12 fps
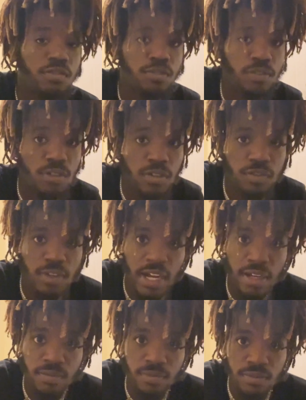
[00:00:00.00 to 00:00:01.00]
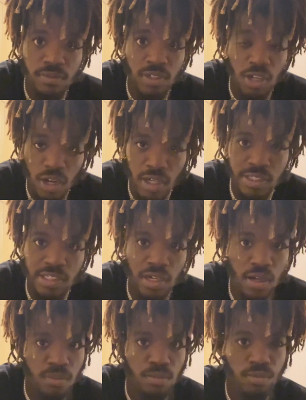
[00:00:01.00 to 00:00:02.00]
Four or five guards
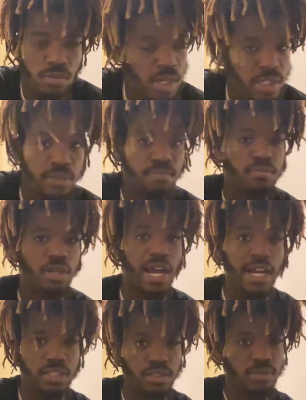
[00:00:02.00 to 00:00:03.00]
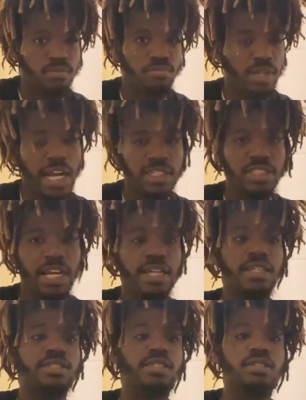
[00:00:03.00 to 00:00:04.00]
come running, black black
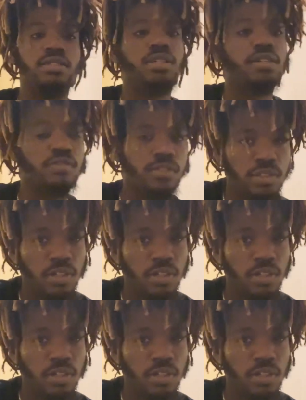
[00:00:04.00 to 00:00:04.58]
jackets, and if you